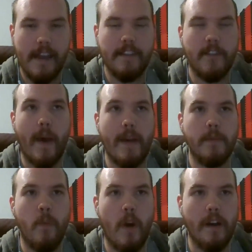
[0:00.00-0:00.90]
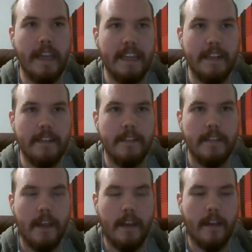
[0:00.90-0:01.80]
And so I would walk in,
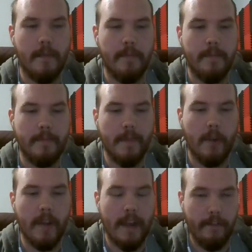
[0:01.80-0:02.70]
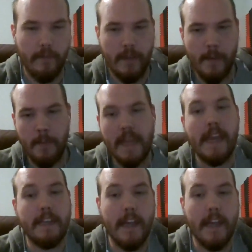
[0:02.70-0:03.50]
kind of begin